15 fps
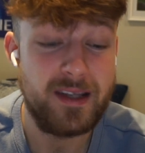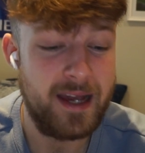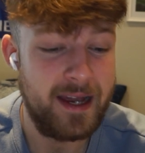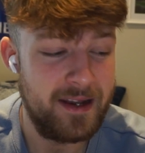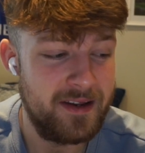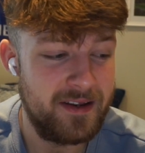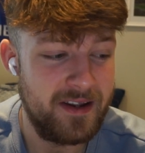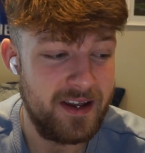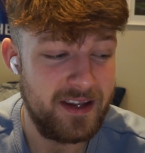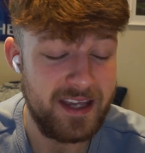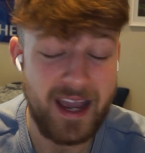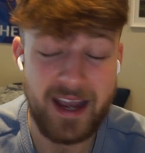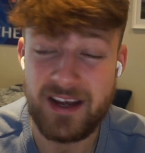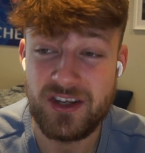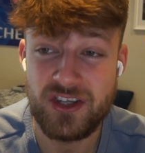And
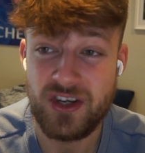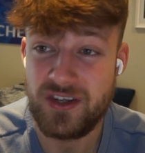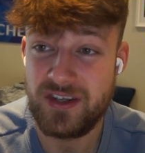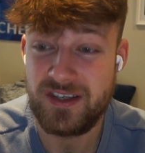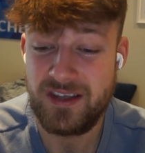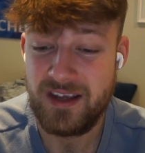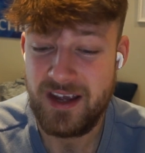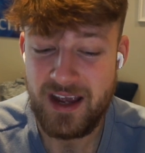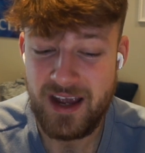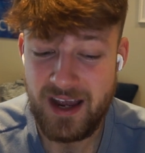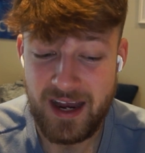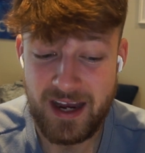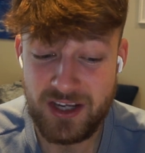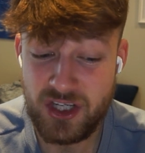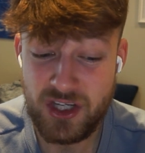yeah, it's just
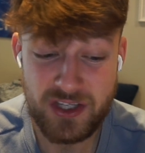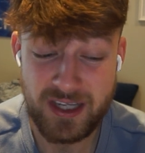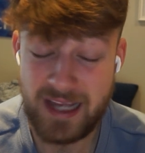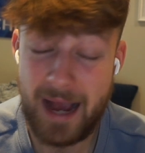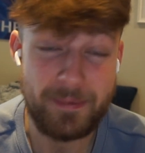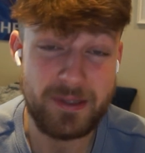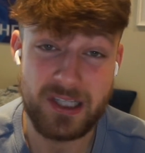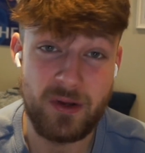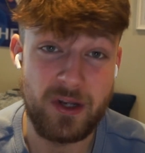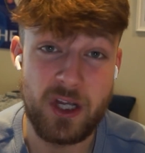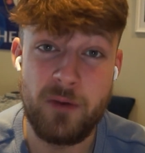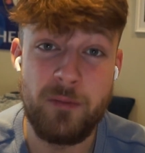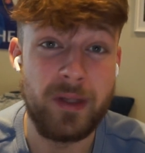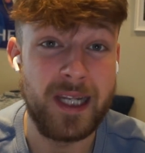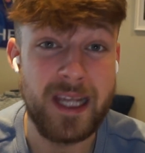an absolutely
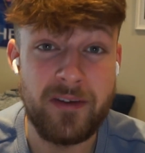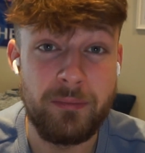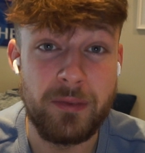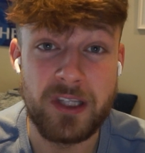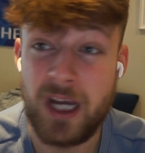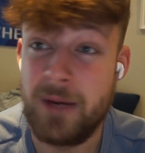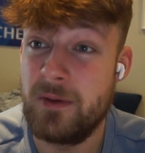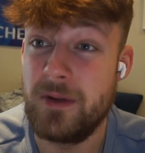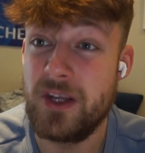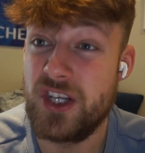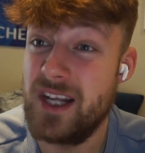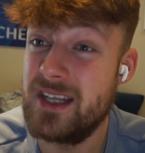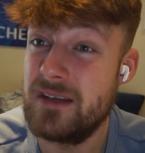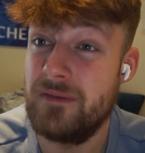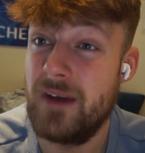unbelievable time to be a
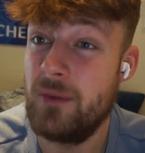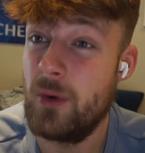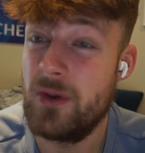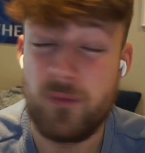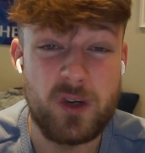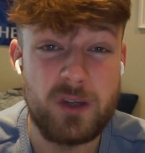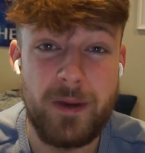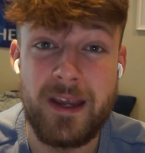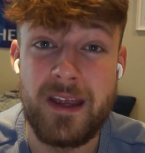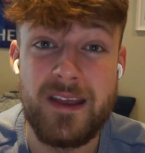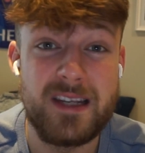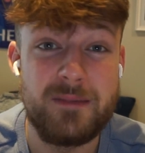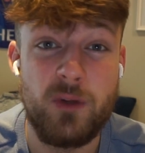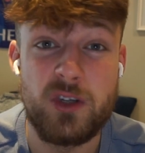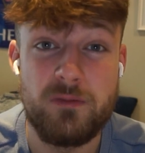Chelsea fan when we're spending
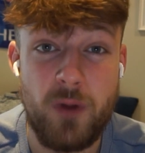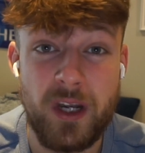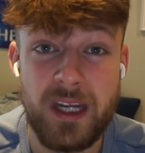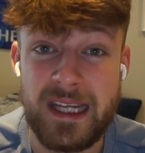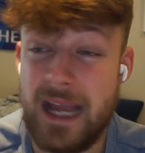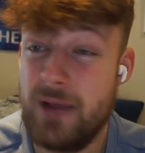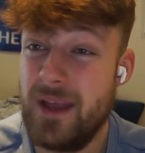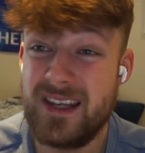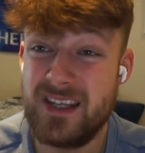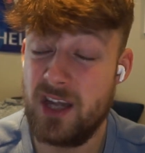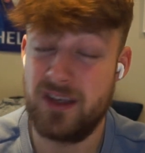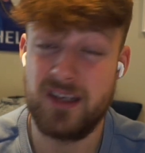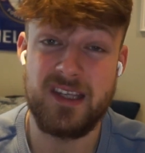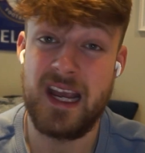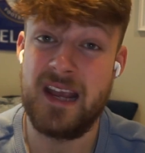this much money. Now, that's
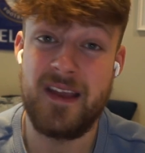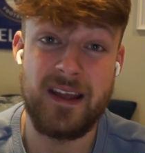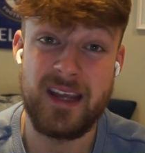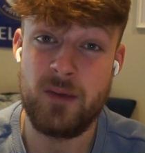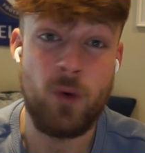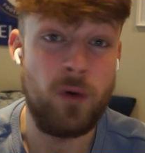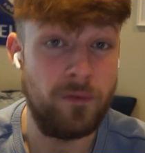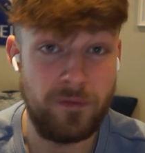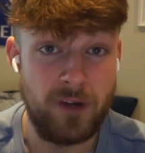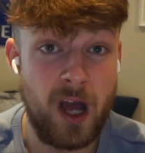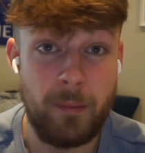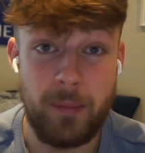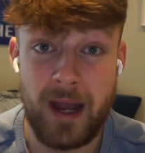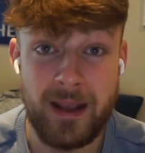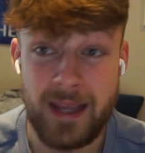not to say that he won't
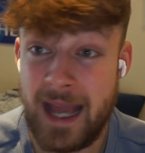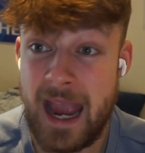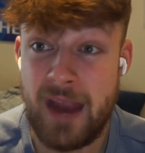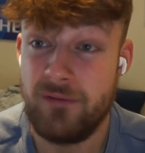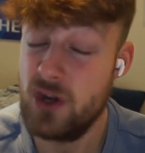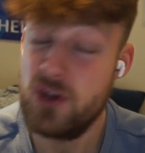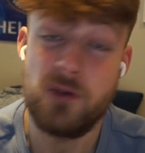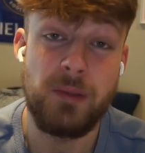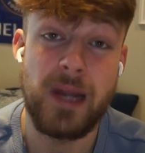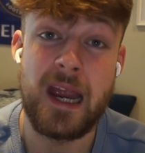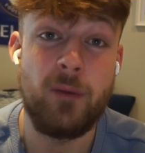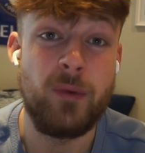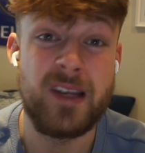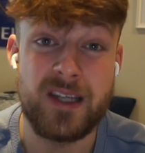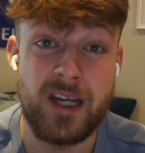flop and that every other
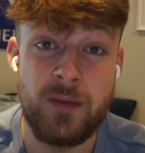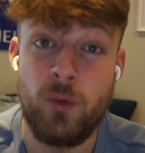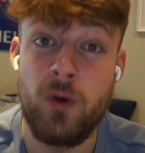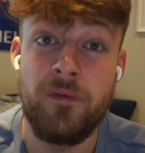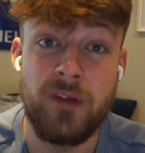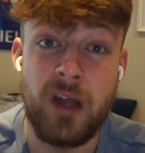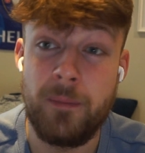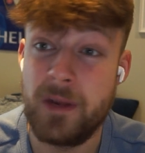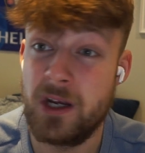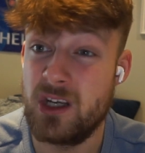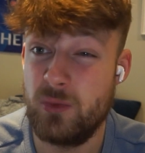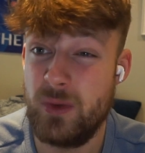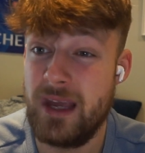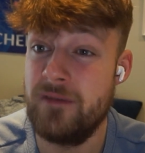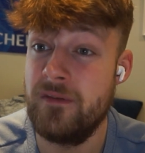player we sign won't flop,
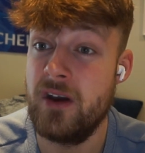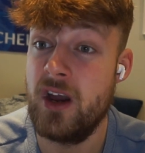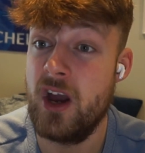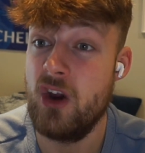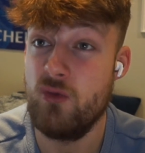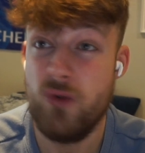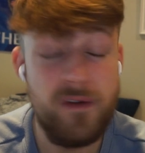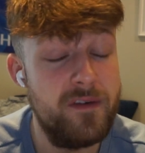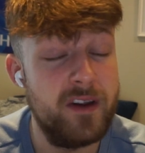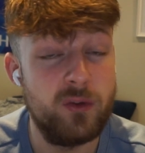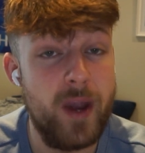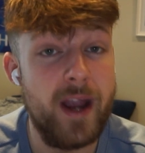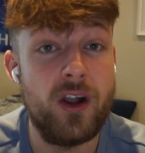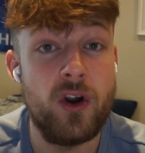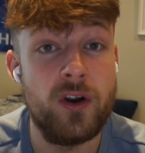because we have a horrific
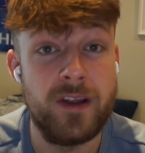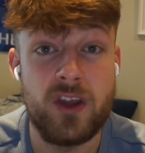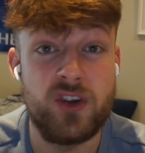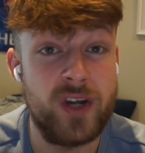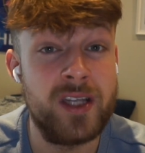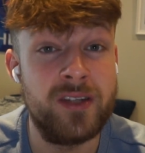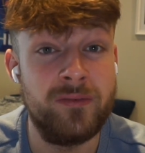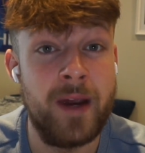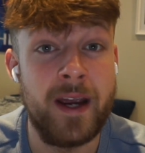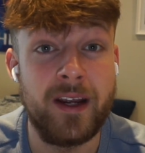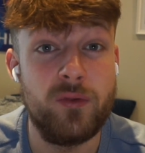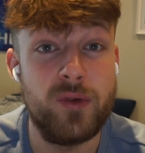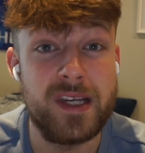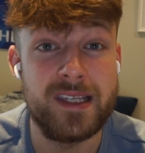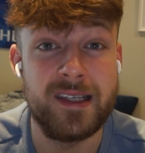record in the transfer
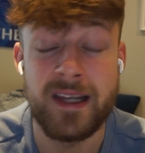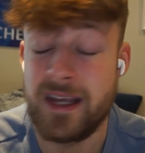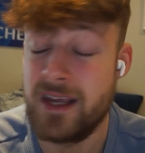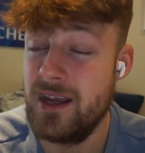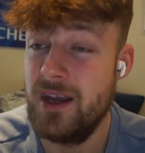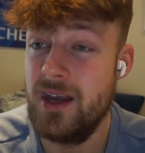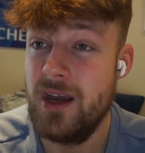market recently.